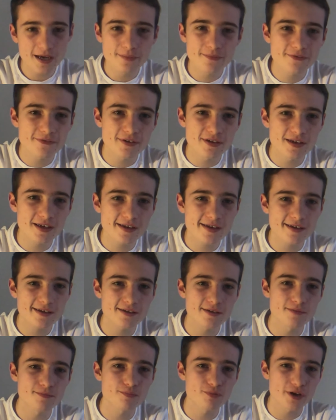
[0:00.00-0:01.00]
I feel like it
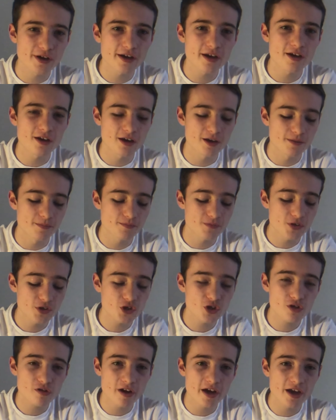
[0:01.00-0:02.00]
could
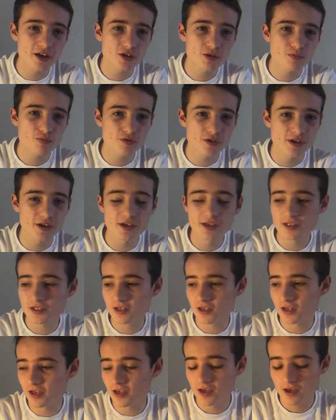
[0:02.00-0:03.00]
scratch pretty
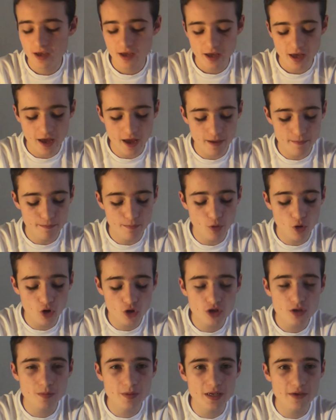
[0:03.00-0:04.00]
easily and
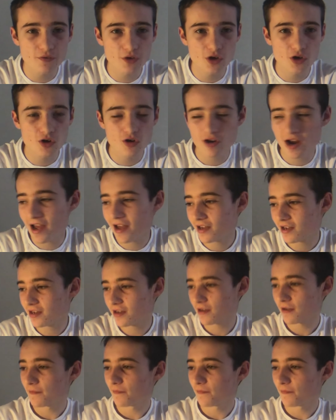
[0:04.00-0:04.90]
possibly even crack.